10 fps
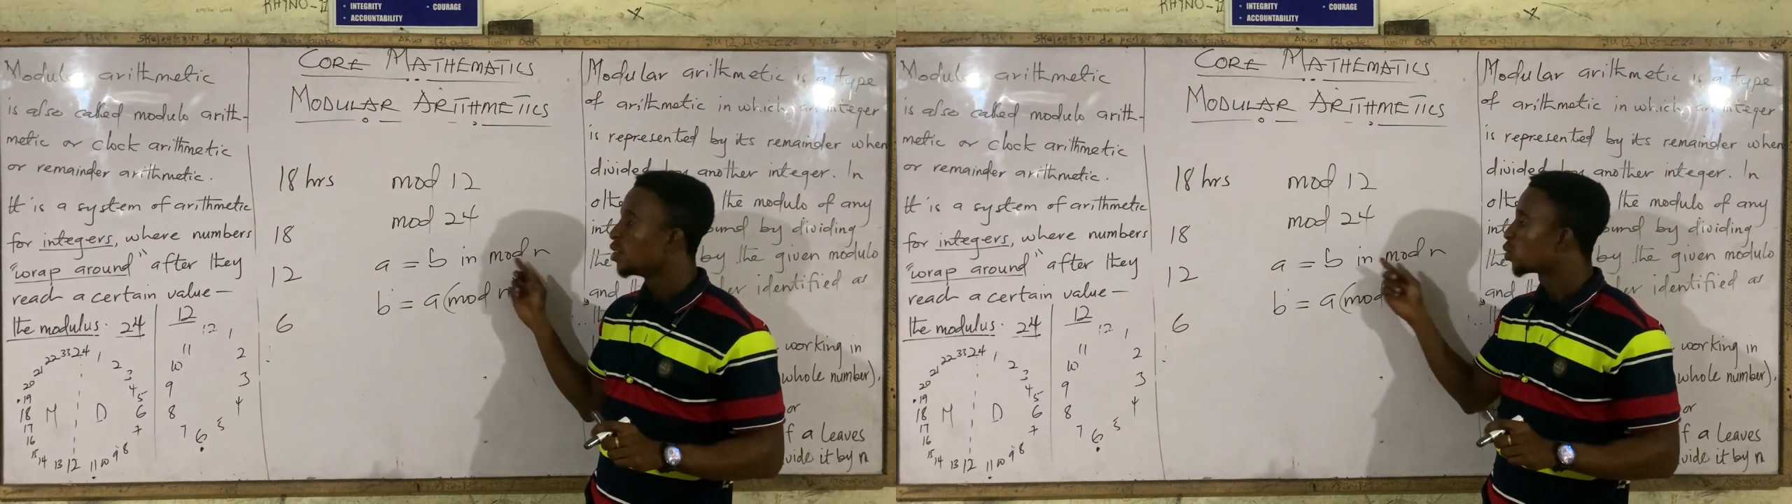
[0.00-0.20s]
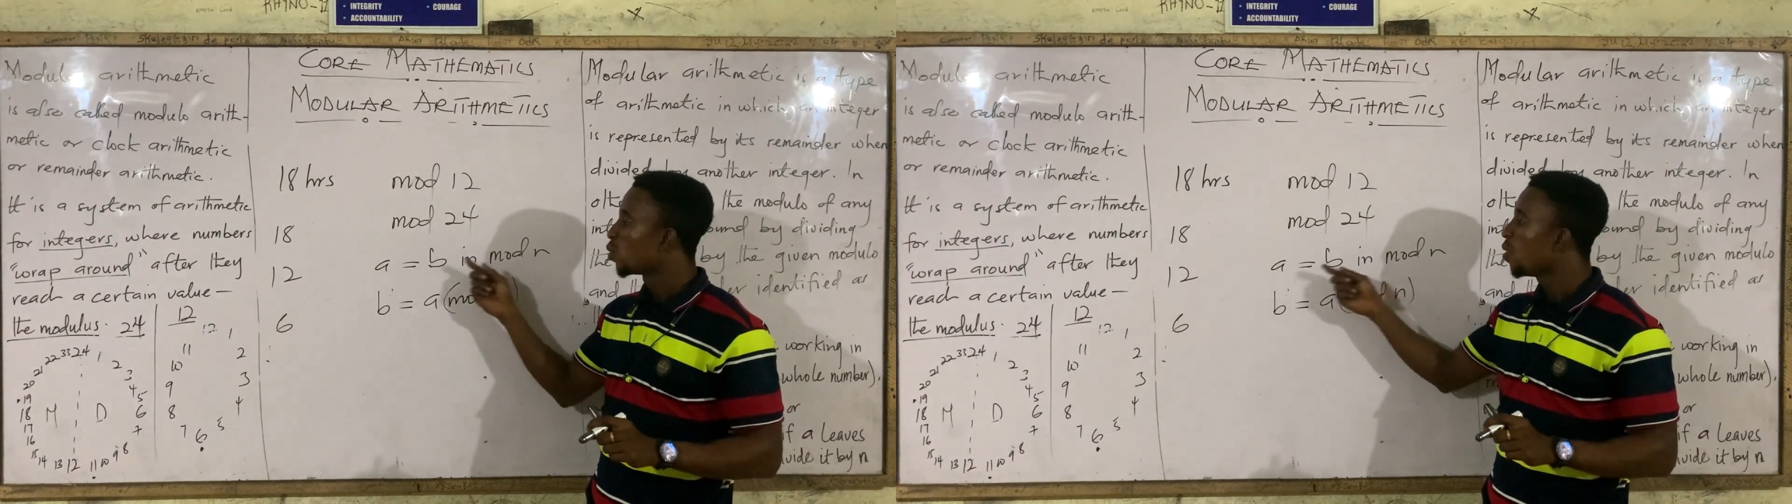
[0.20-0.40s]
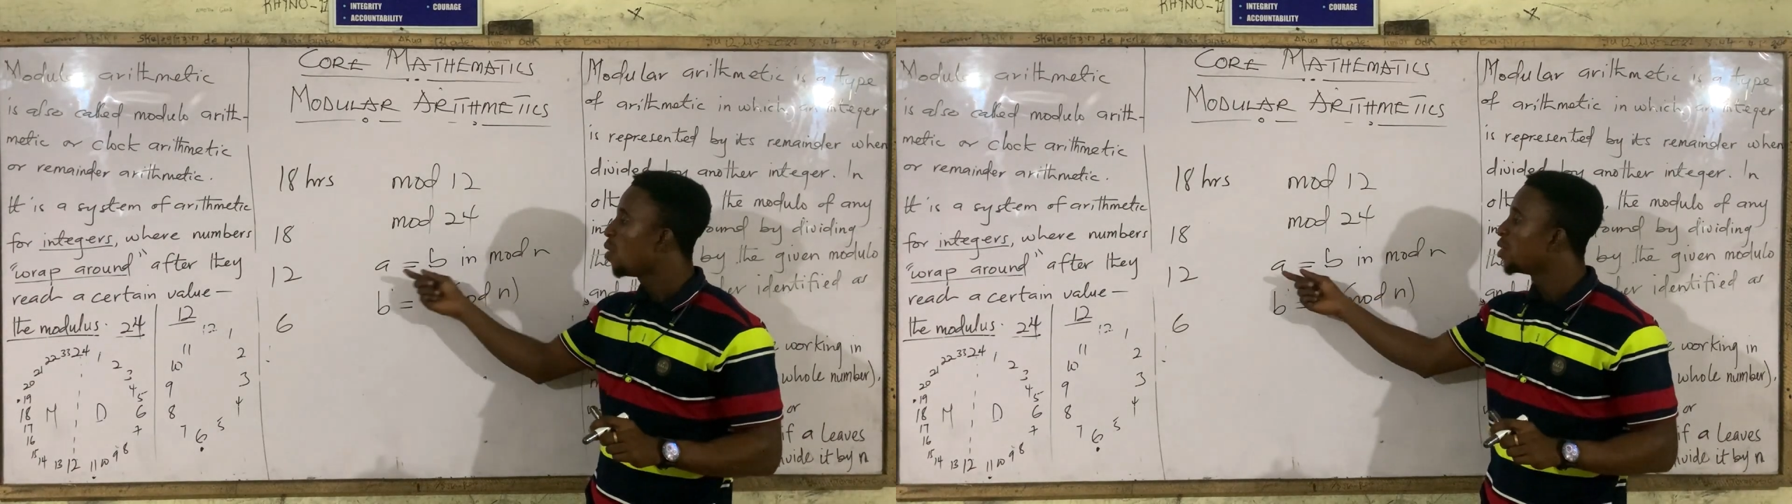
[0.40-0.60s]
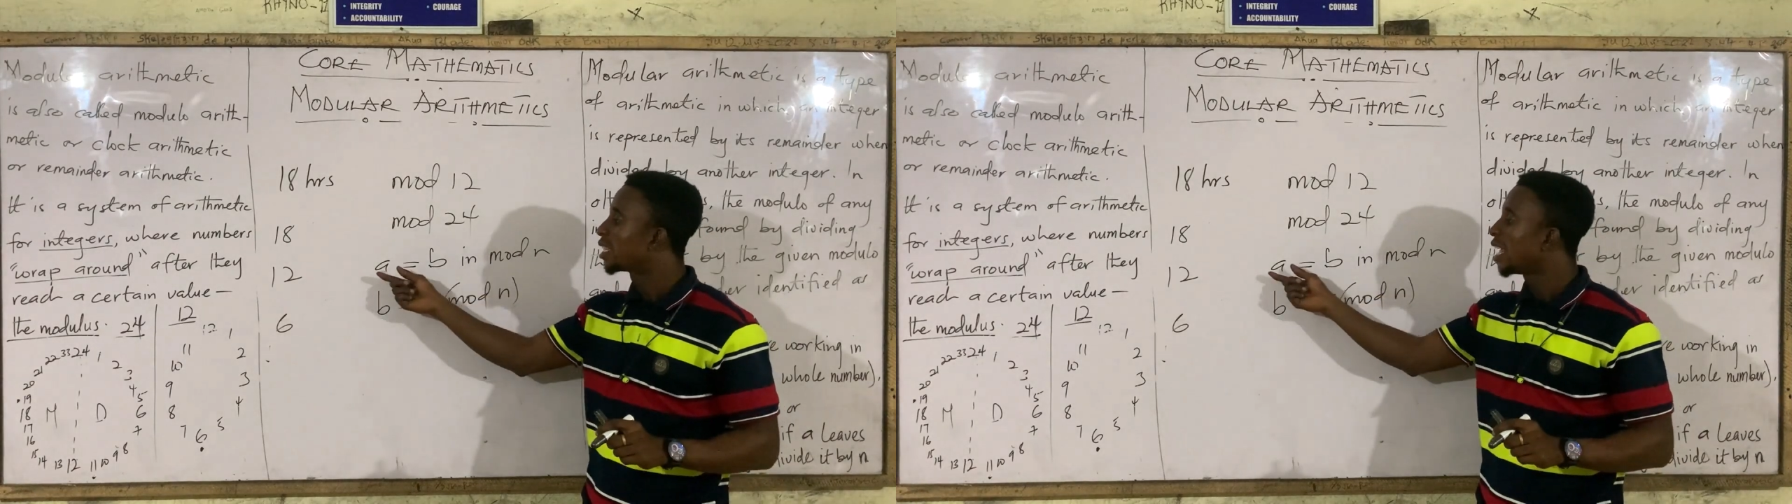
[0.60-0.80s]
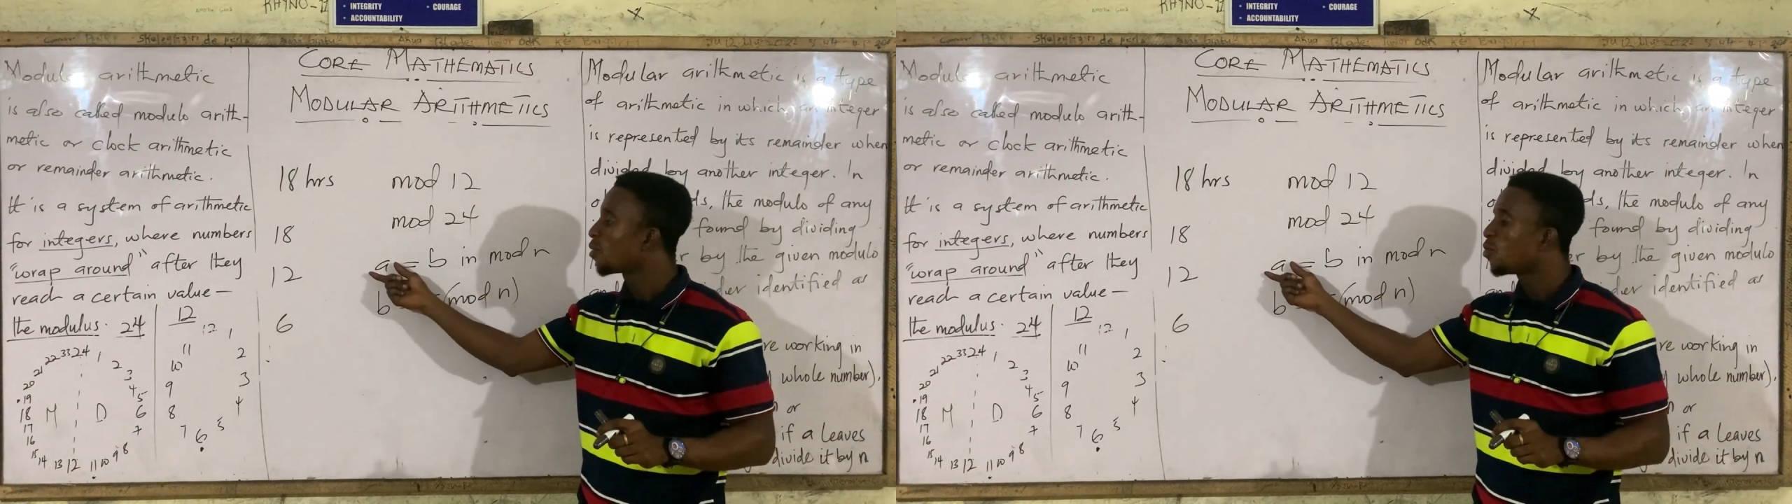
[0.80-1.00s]
So when
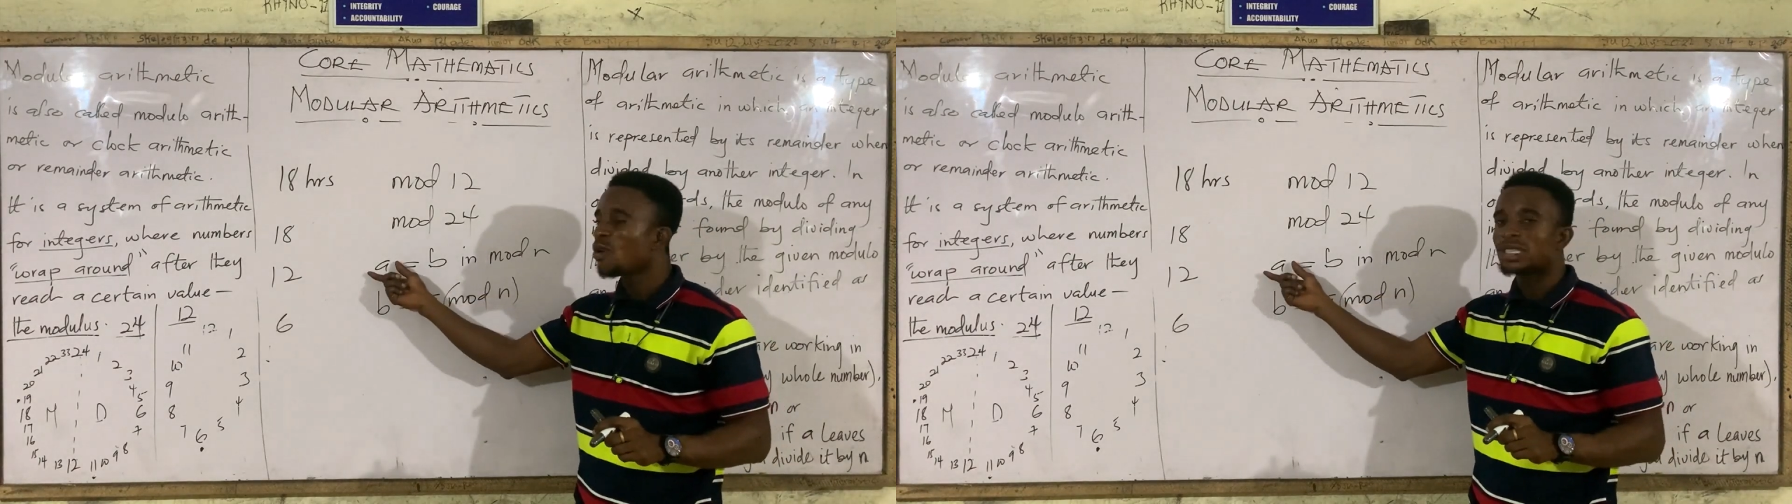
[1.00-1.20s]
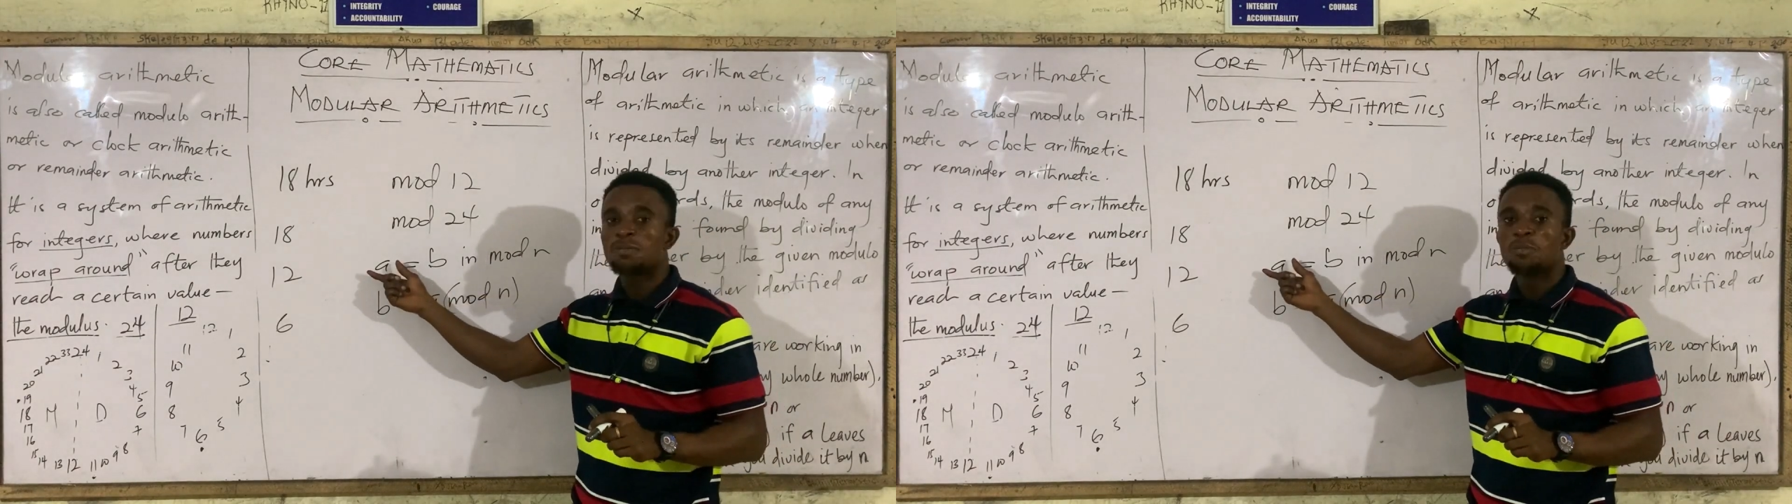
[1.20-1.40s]
we take what?